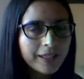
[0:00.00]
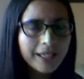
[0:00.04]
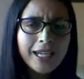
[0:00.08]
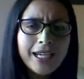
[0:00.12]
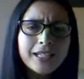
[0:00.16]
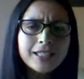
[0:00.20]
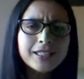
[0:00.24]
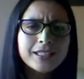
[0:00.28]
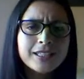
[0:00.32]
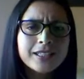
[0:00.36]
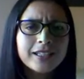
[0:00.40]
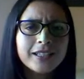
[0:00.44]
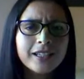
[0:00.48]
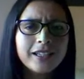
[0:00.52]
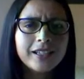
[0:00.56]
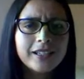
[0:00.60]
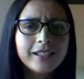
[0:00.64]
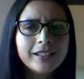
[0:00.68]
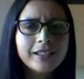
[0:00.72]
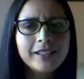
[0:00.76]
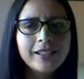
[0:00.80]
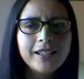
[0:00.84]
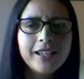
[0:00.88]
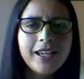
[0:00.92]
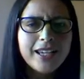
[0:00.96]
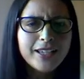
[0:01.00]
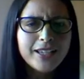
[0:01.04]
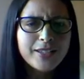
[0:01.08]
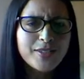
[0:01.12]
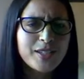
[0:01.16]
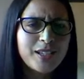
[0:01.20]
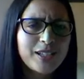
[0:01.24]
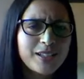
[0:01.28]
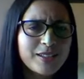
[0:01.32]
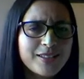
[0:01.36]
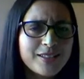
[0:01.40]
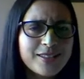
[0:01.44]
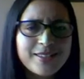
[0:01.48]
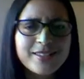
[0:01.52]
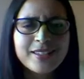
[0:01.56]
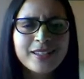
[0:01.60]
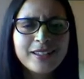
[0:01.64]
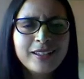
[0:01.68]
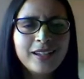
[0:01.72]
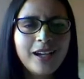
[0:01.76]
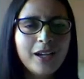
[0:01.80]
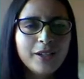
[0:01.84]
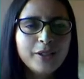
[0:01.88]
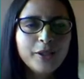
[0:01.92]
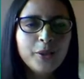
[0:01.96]
hit insects
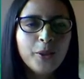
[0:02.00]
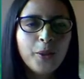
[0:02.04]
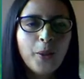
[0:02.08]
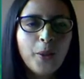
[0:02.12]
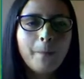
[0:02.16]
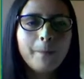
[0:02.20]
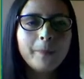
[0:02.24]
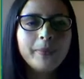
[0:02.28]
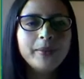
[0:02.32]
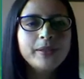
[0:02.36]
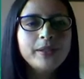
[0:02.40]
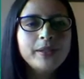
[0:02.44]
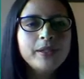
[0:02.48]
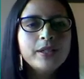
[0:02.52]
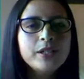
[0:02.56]
at home.